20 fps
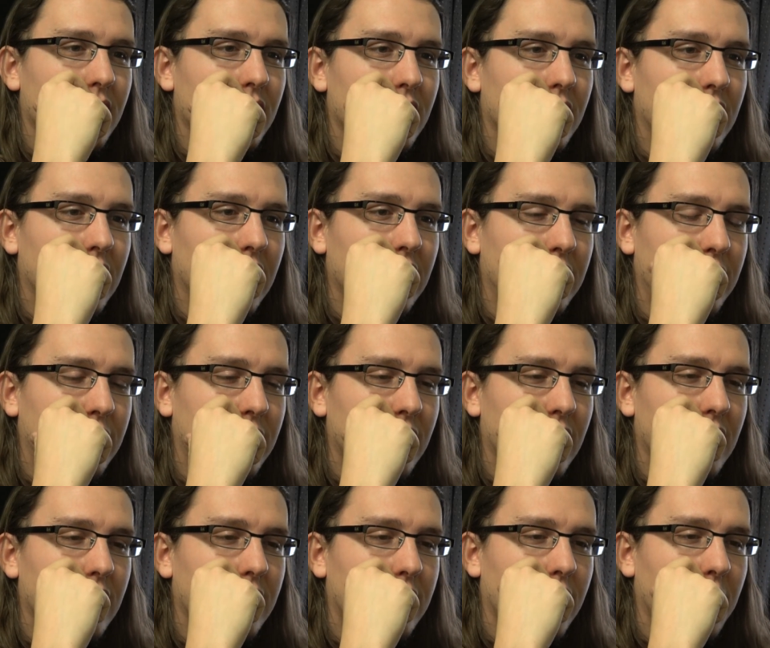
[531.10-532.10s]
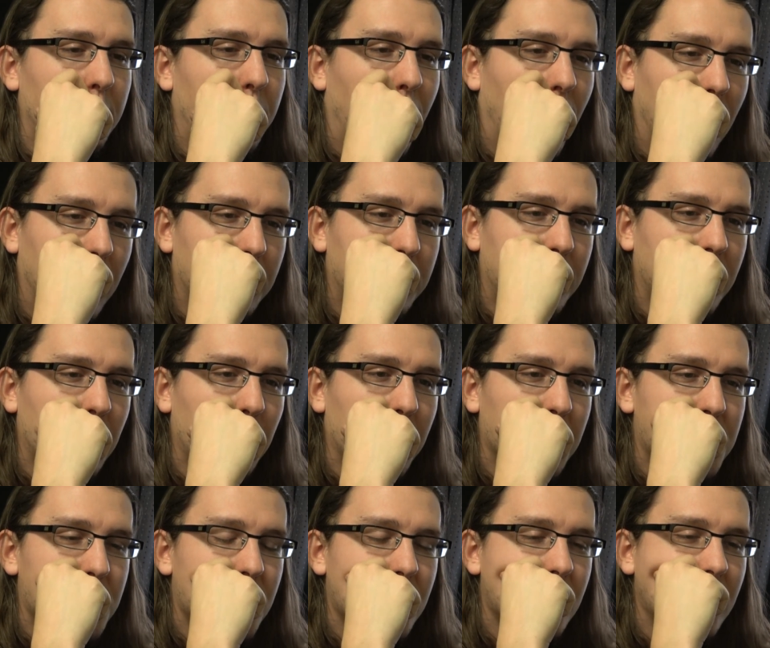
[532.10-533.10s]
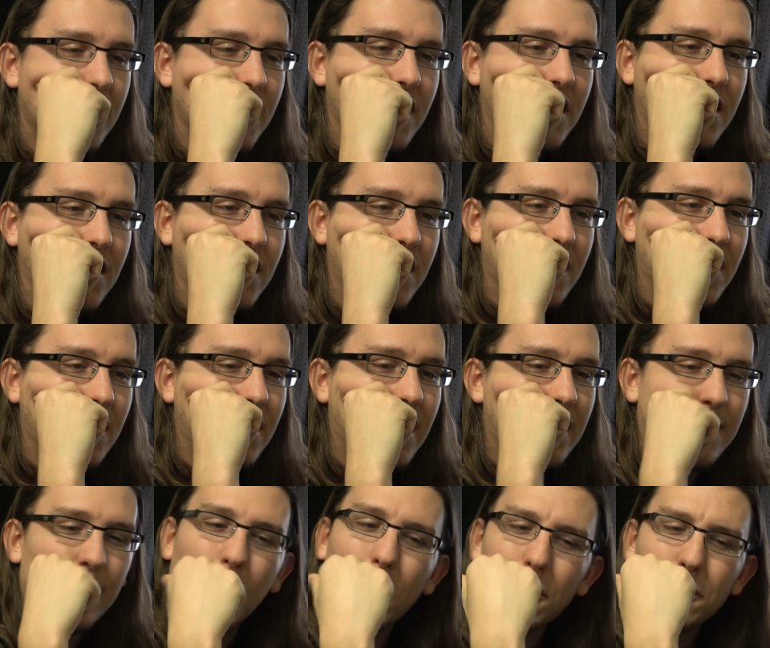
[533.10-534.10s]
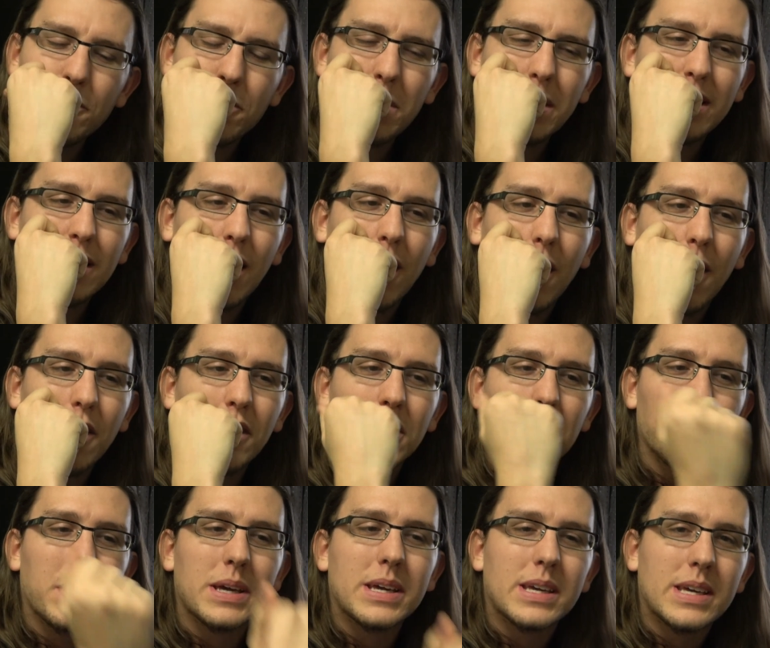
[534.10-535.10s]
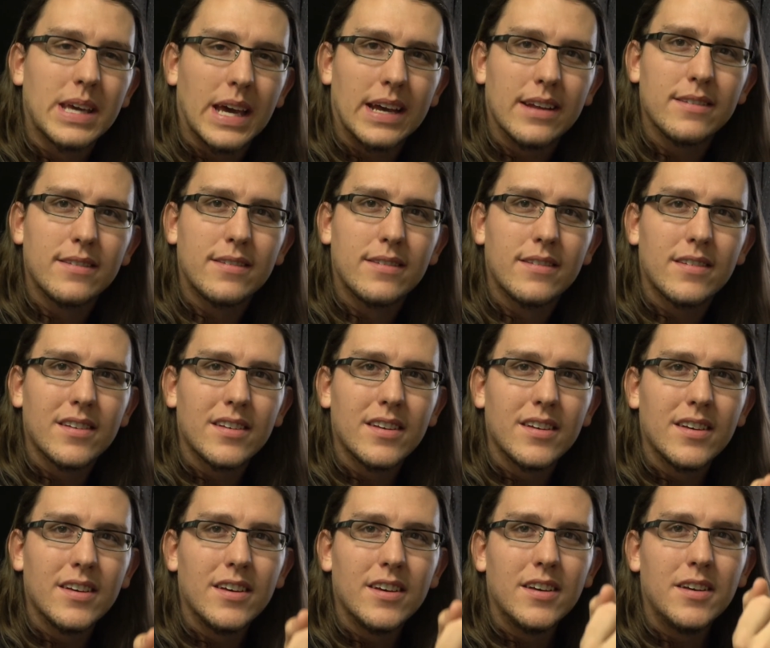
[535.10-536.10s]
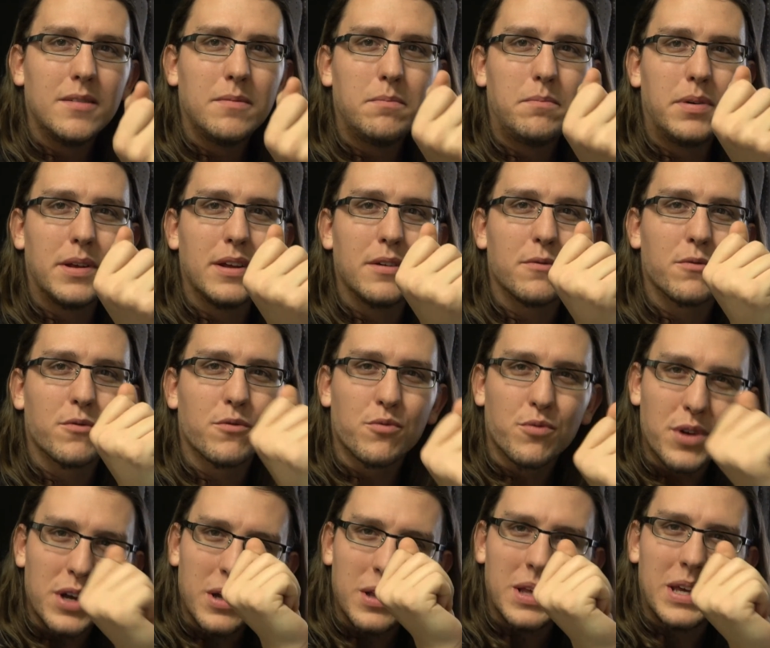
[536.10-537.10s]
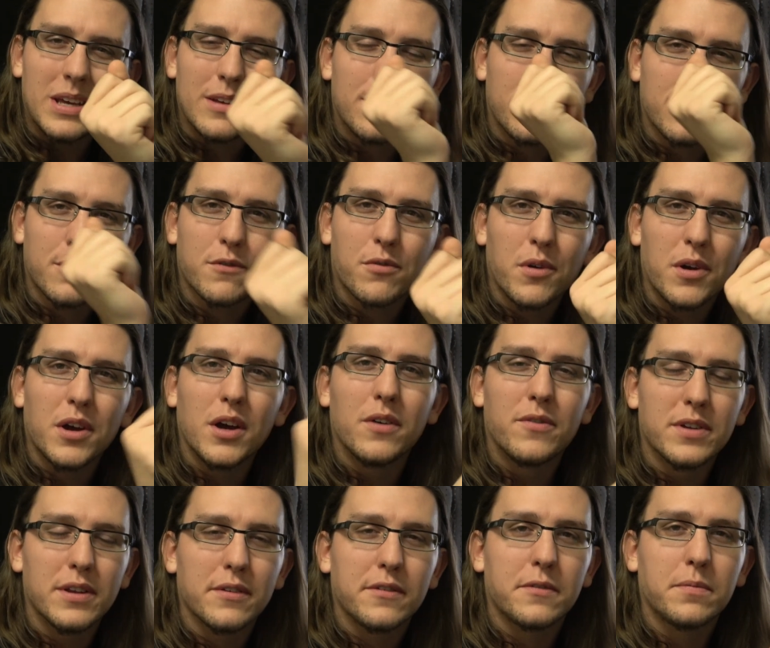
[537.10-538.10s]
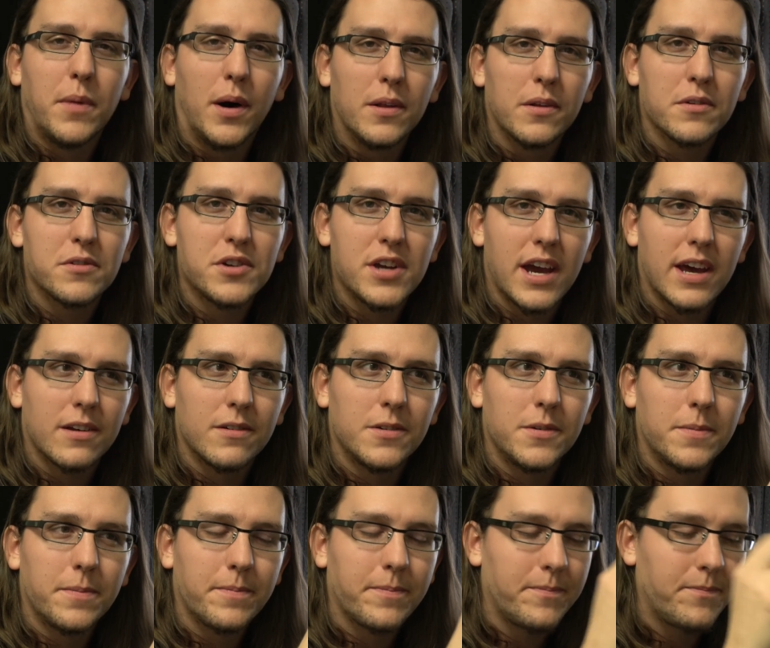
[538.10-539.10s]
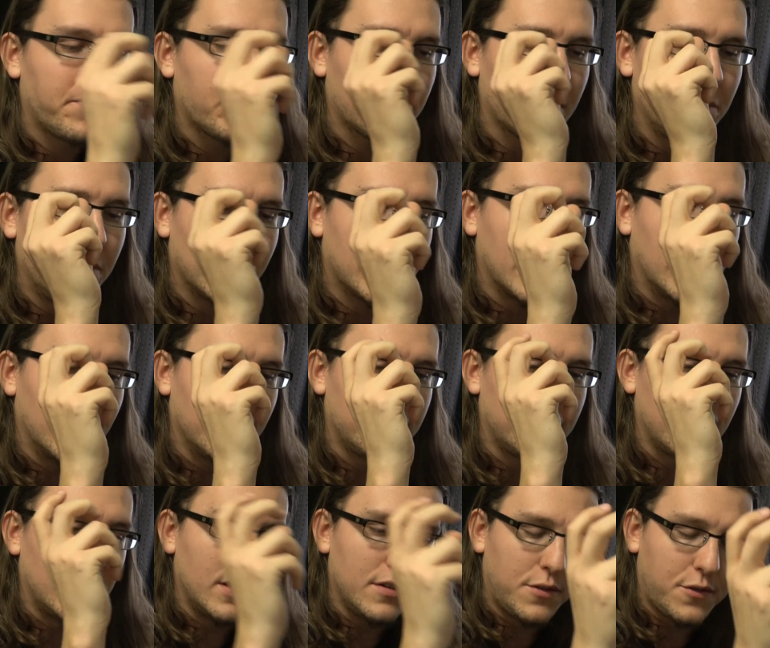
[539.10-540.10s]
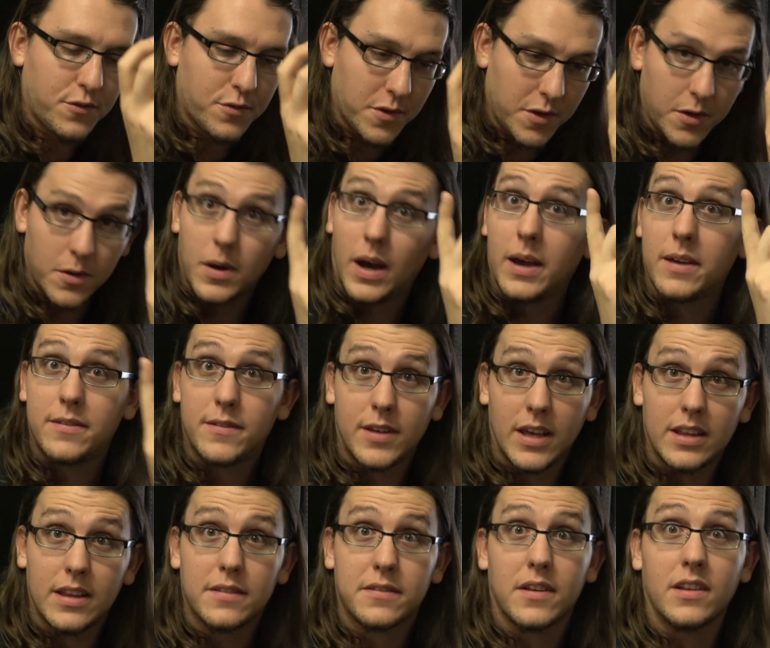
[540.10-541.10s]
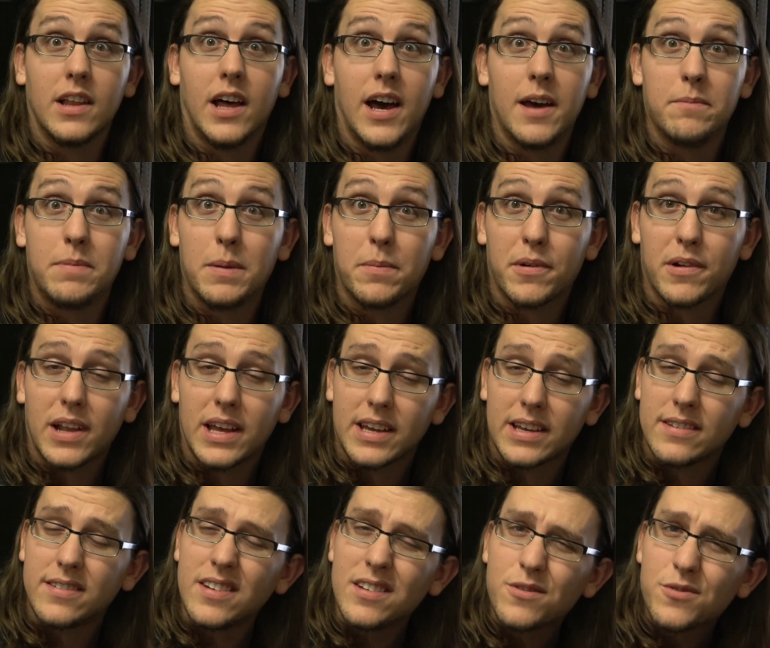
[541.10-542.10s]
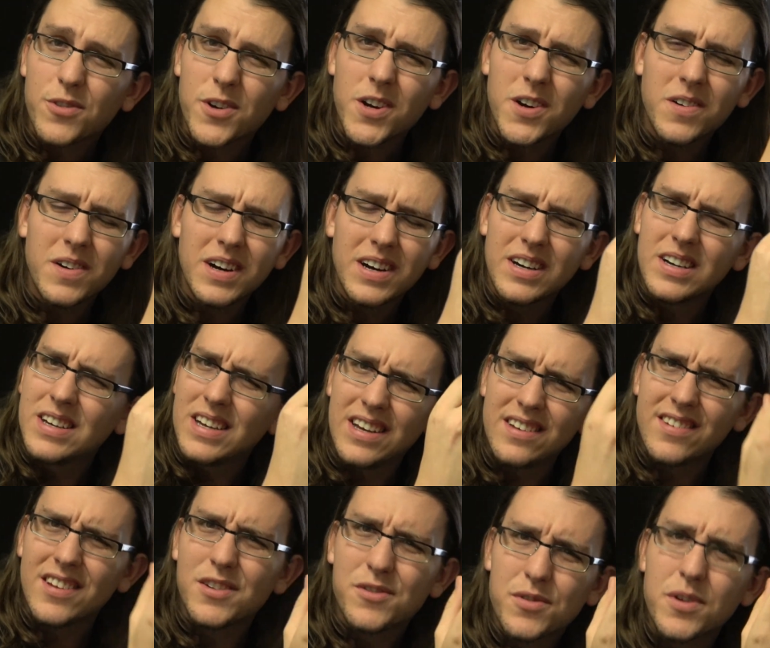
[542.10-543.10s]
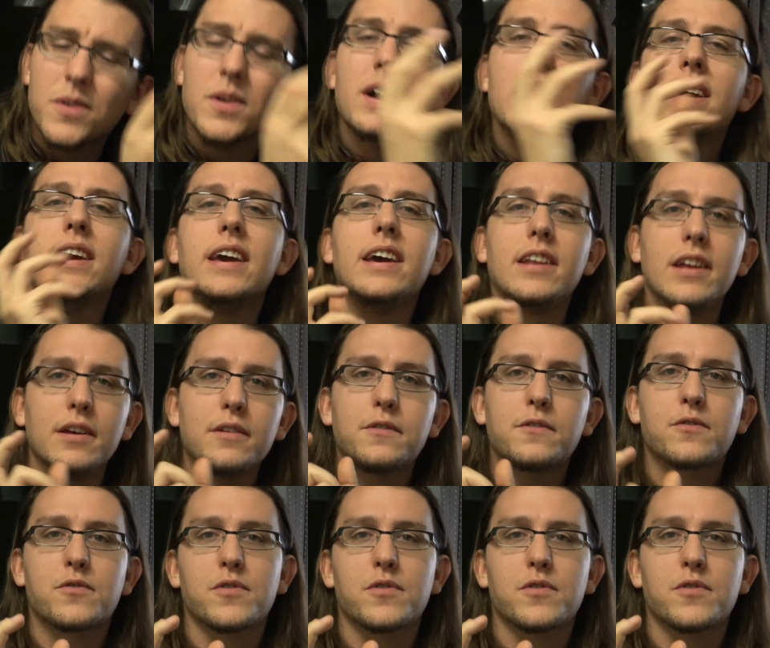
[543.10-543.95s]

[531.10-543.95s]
this is a policy which it's hard for me to argue against, but it really is screwing over the smaller channel. Because it is true, I say this a lot, and people are like, is it true? Is it true? It is